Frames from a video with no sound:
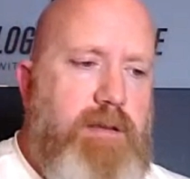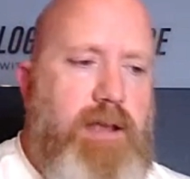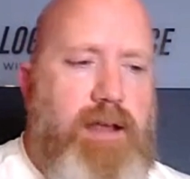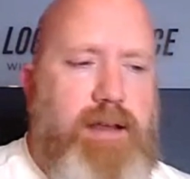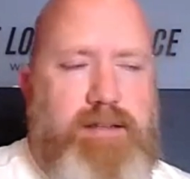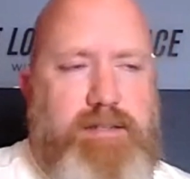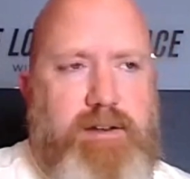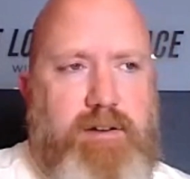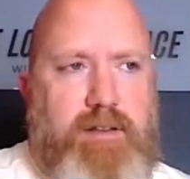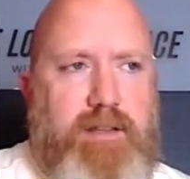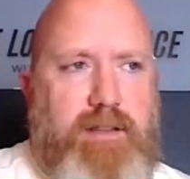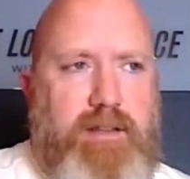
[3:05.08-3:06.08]

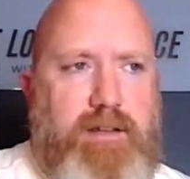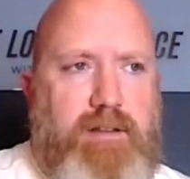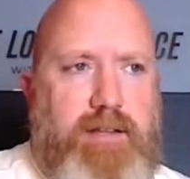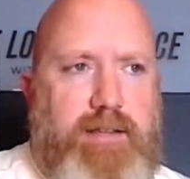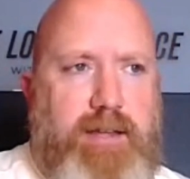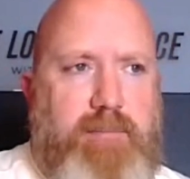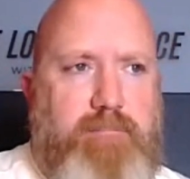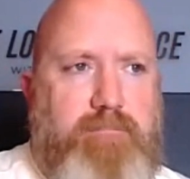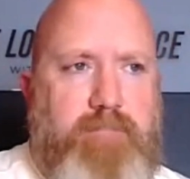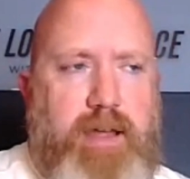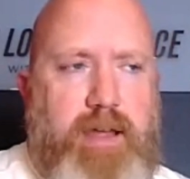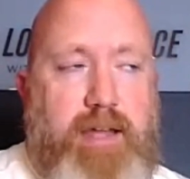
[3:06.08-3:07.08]
necessarily legal at that
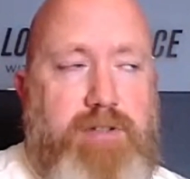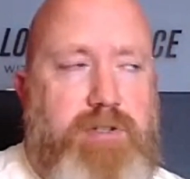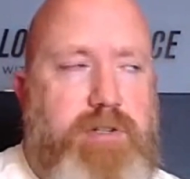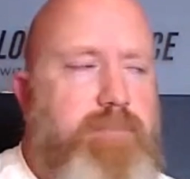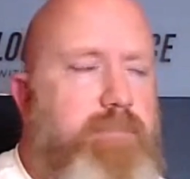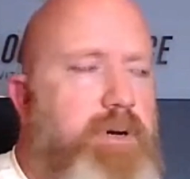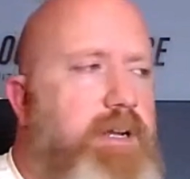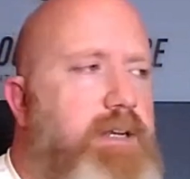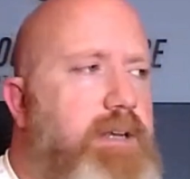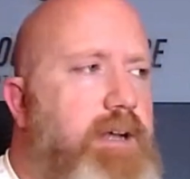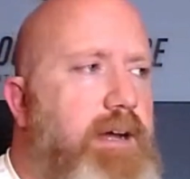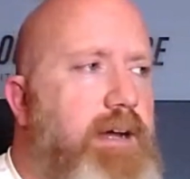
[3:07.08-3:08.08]
age,
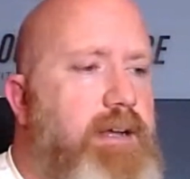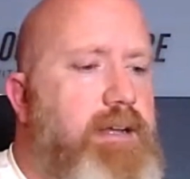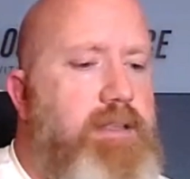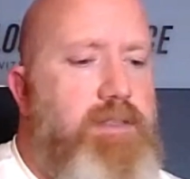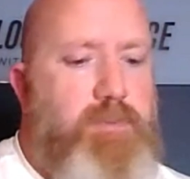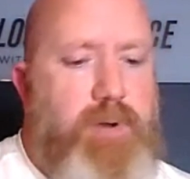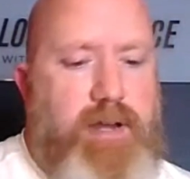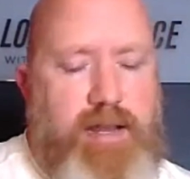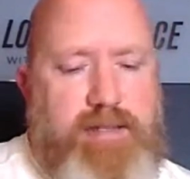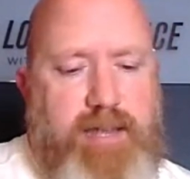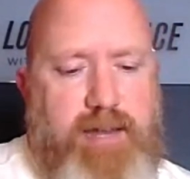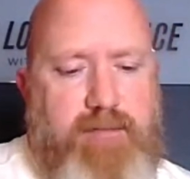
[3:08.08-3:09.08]
but 3
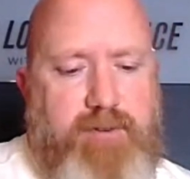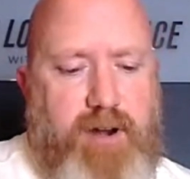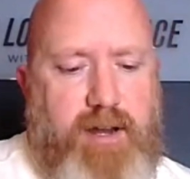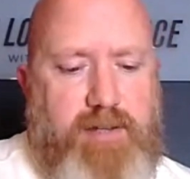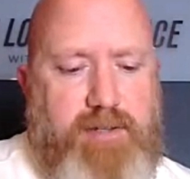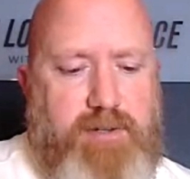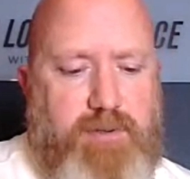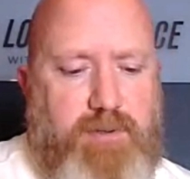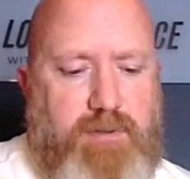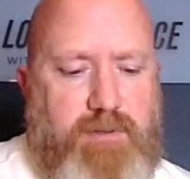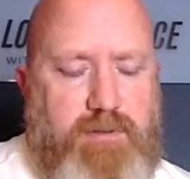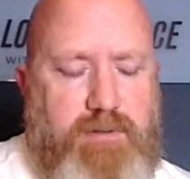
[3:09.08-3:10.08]
days after high
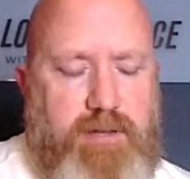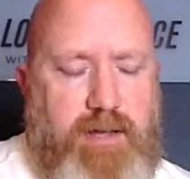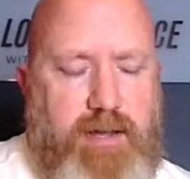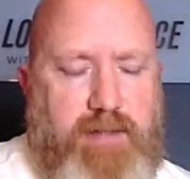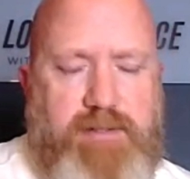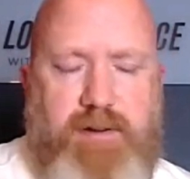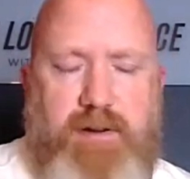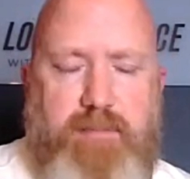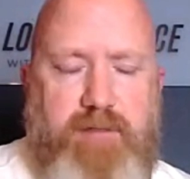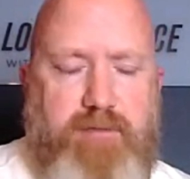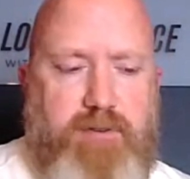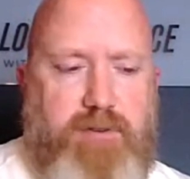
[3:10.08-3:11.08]
school, I started
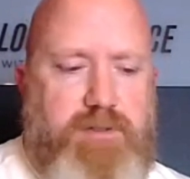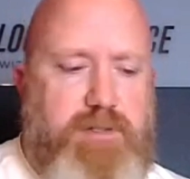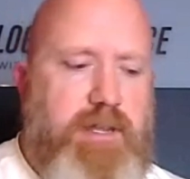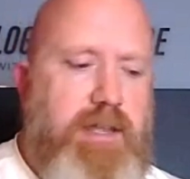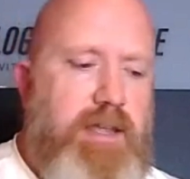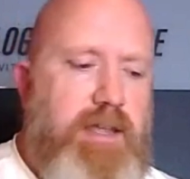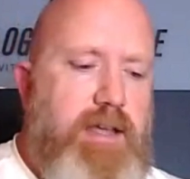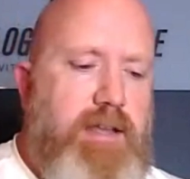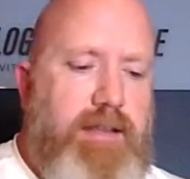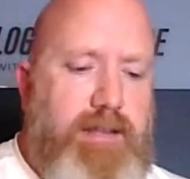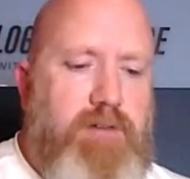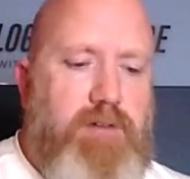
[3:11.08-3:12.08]
my first
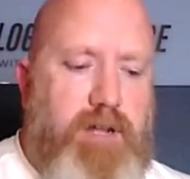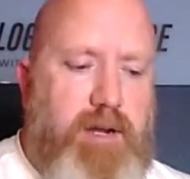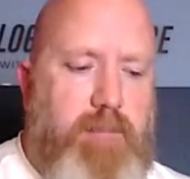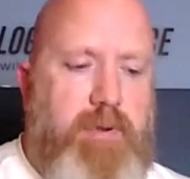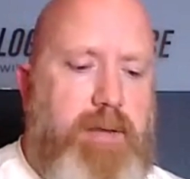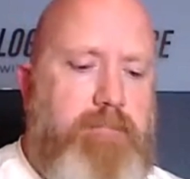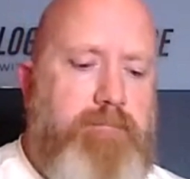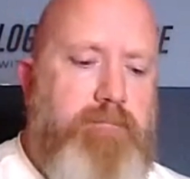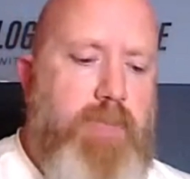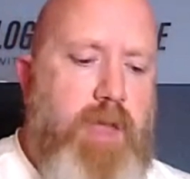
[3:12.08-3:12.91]
legal company.